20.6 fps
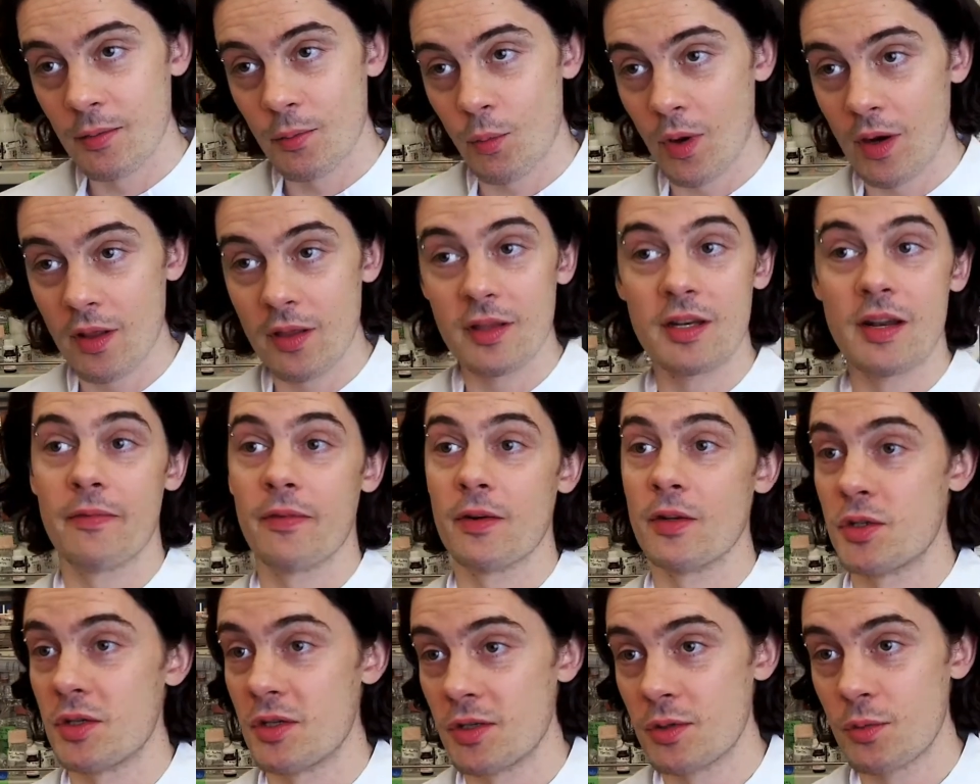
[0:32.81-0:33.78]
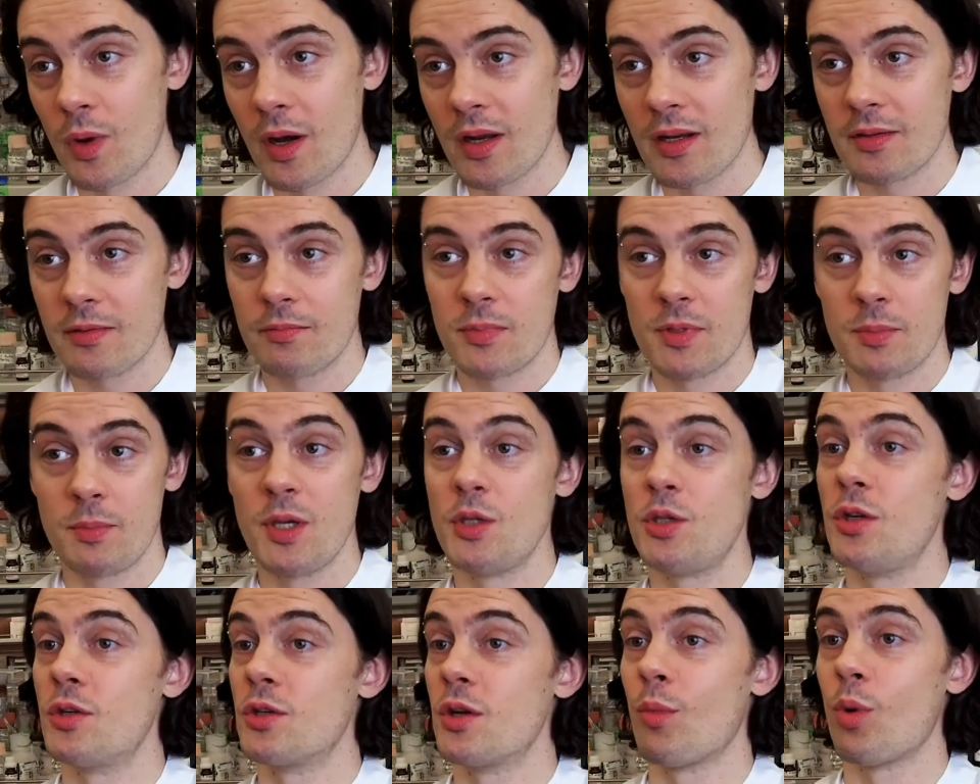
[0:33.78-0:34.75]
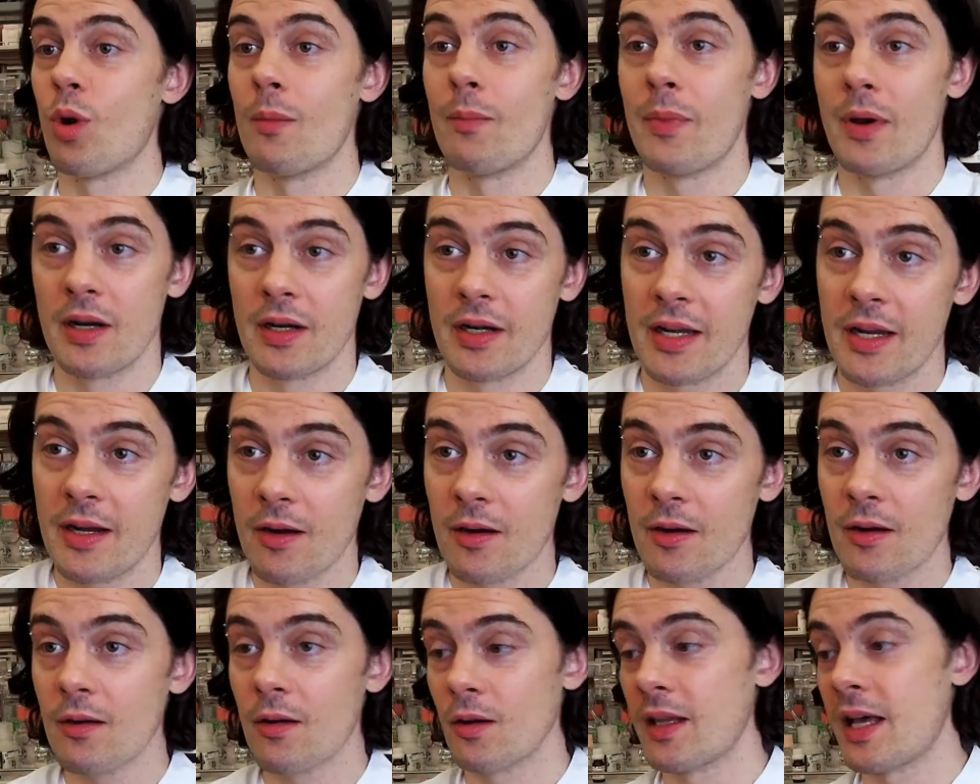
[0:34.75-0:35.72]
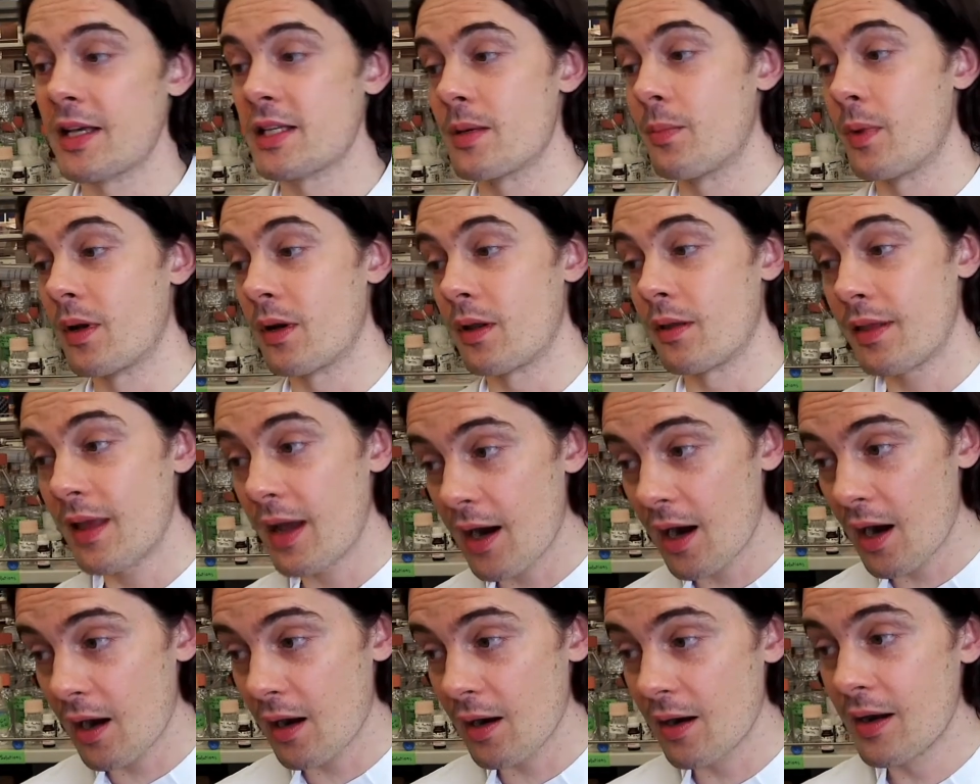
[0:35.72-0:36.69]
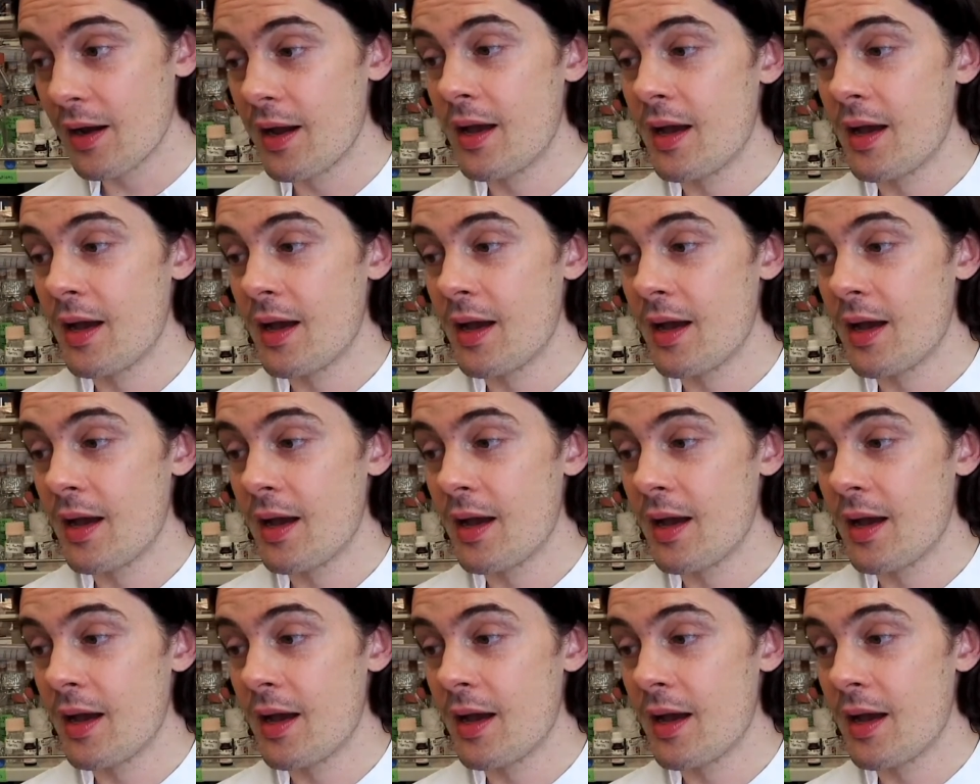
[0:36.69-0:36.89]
What are the differences? What species are more abundant here or less abundant there?